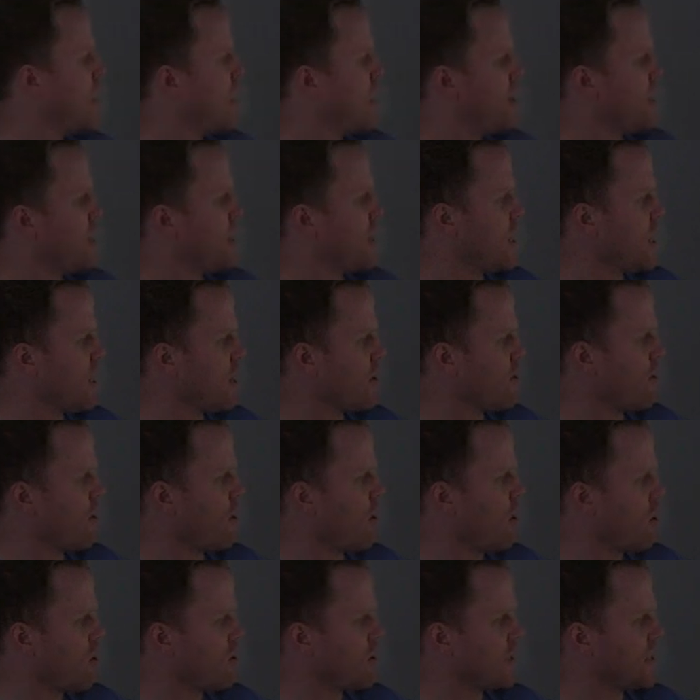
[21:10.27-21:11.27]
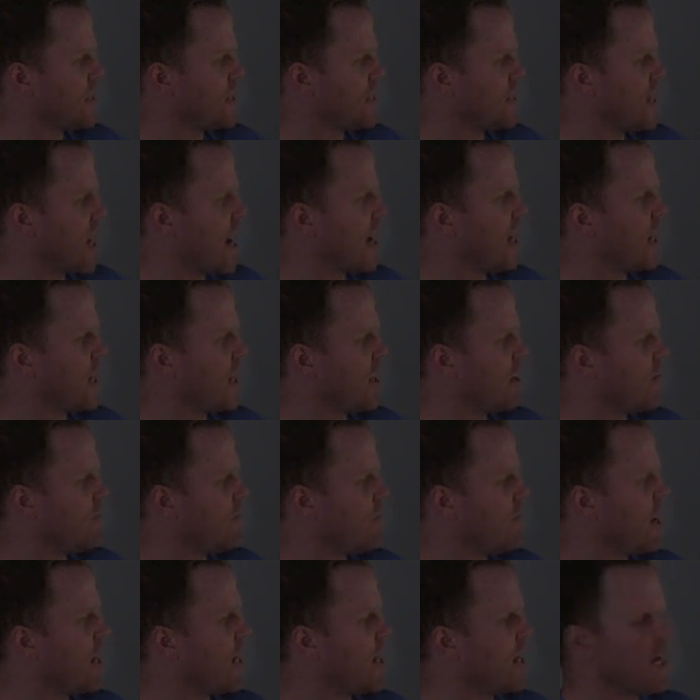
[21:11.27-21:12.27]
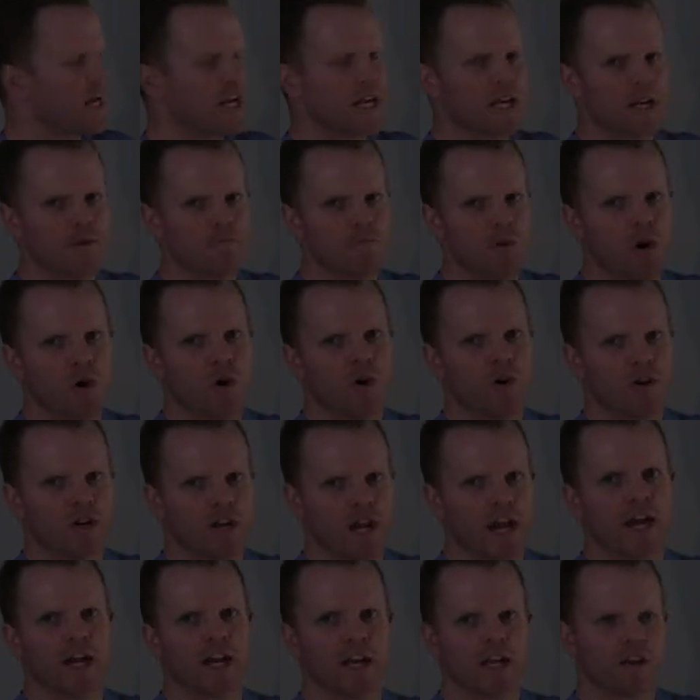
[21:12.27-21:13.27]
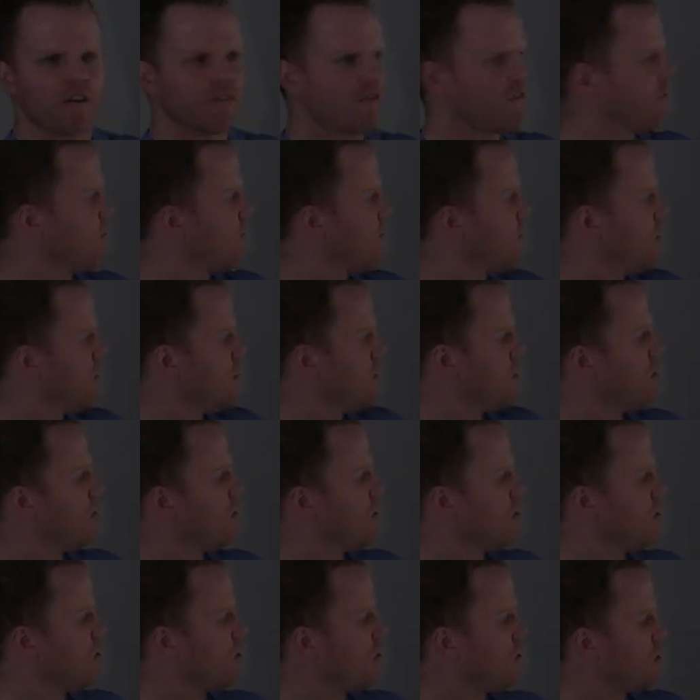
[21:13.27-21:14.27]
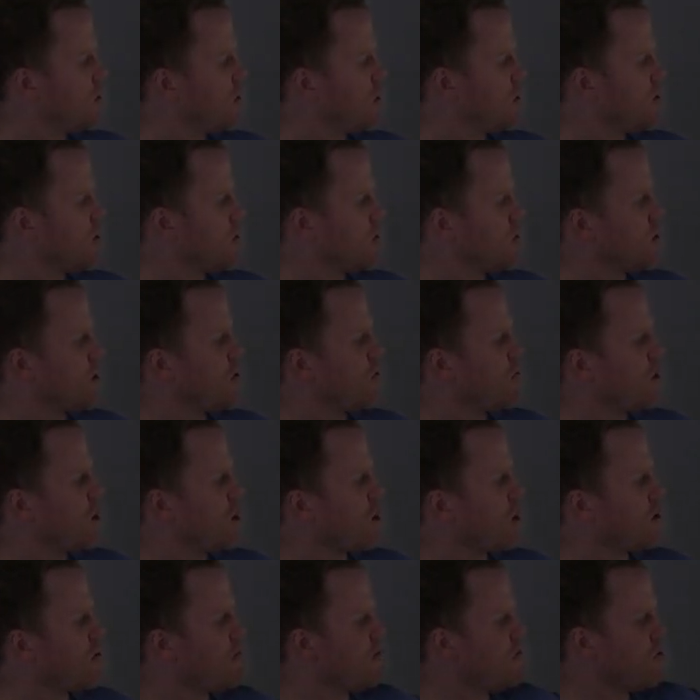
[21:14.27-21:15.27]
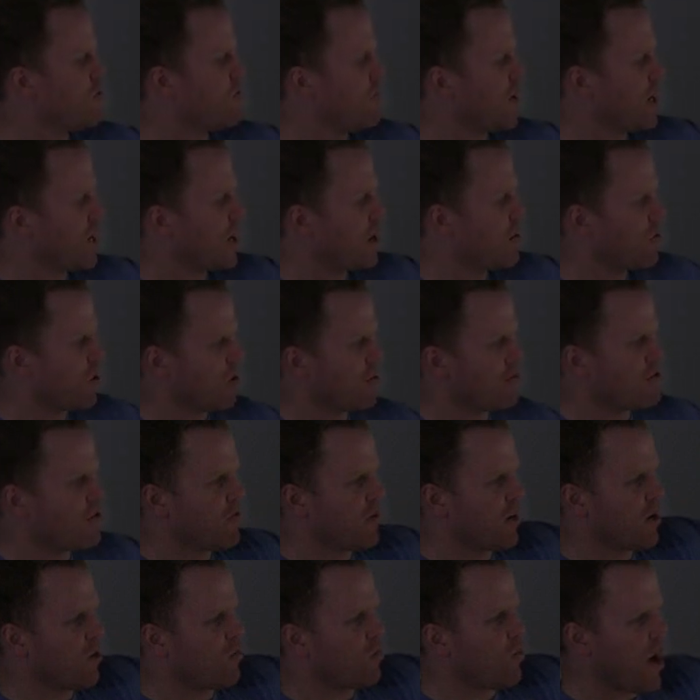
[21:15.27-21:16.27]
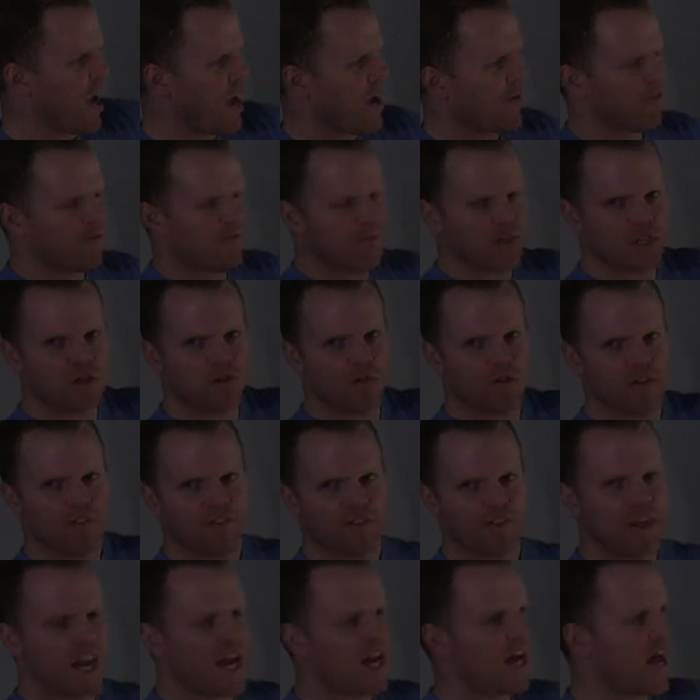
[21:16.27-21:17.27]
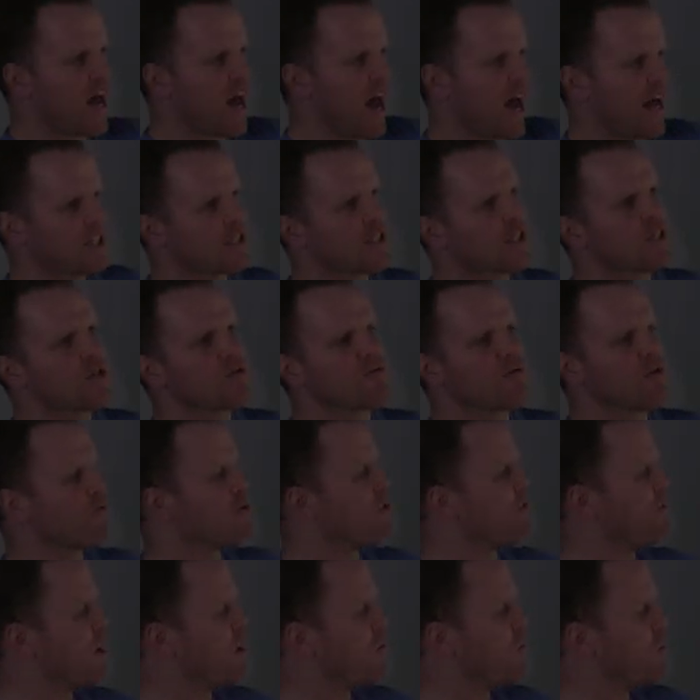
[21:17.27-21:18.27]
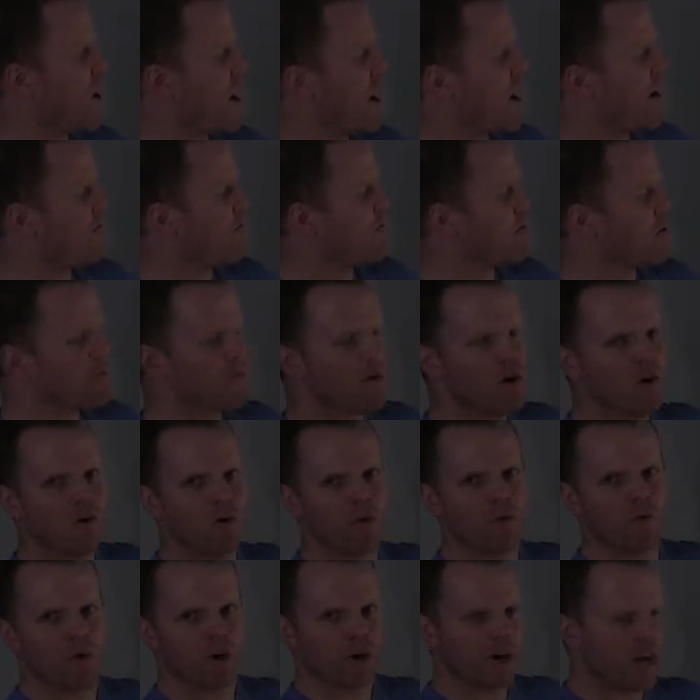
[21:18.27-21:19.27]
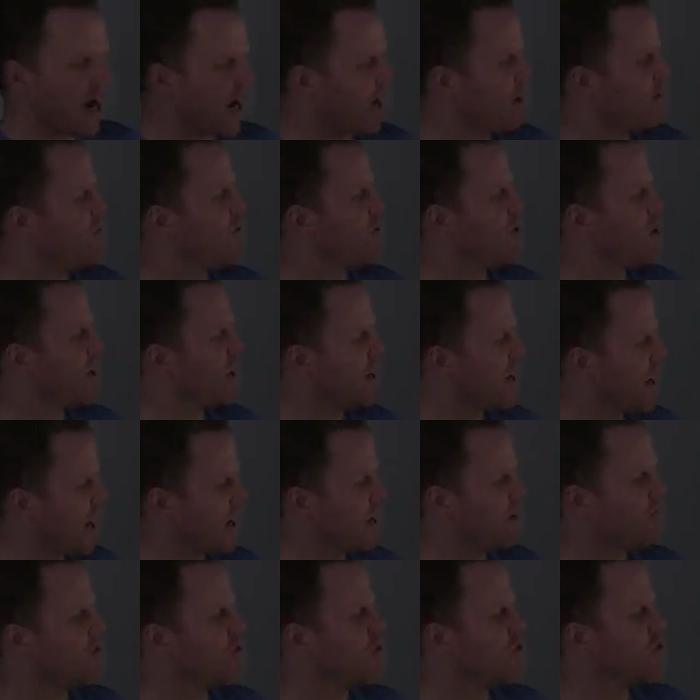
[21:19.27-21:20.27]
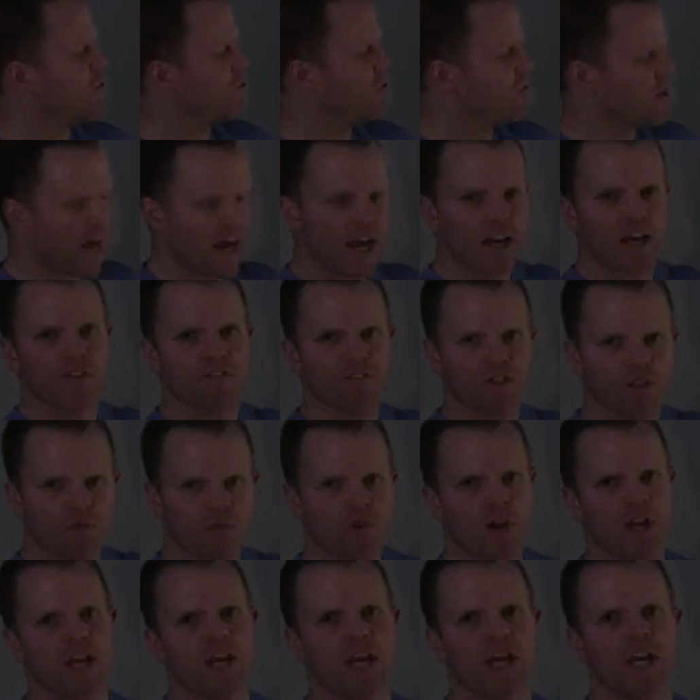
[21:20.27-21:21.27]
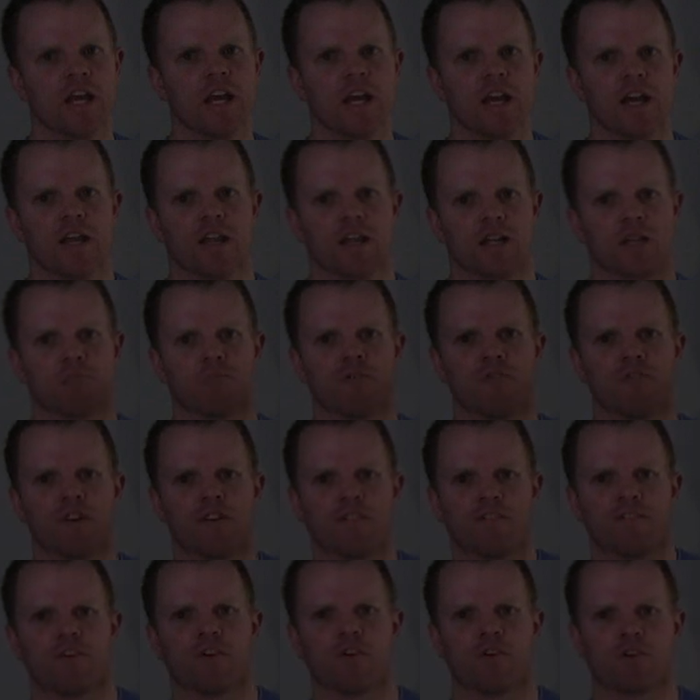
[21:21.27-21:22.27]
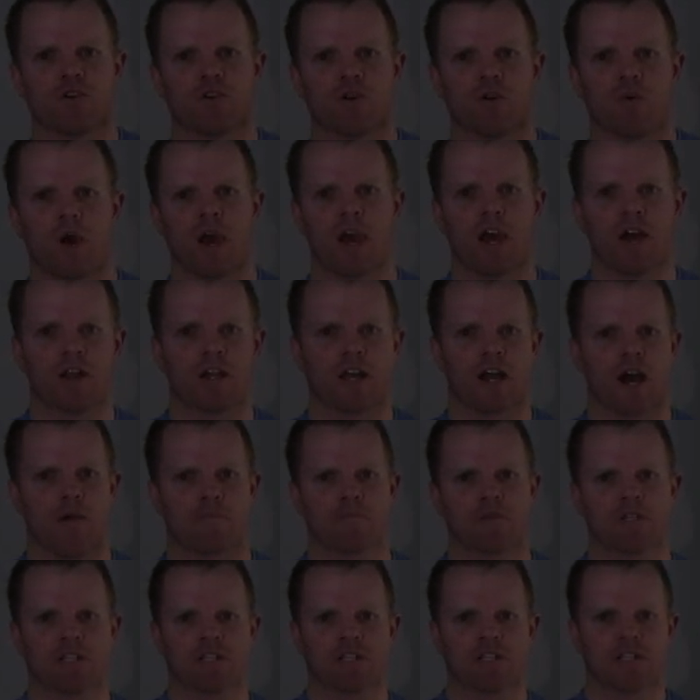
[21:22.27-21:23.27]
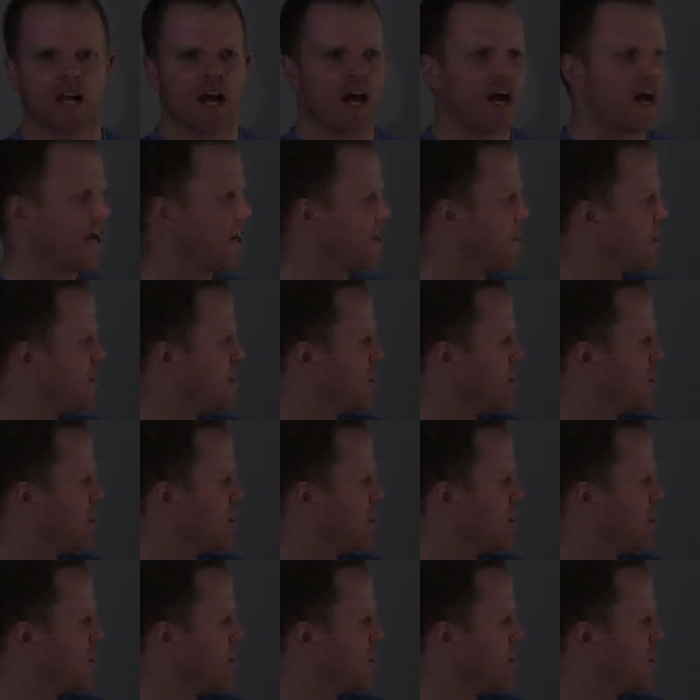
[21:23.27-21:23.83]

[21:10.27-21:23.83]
And then here, r is negative and getting more negative. So we're moving away from the sort of theta axis, we're moving away from the pole. We're -1, -2, -3, that's moving further away on the opposite side.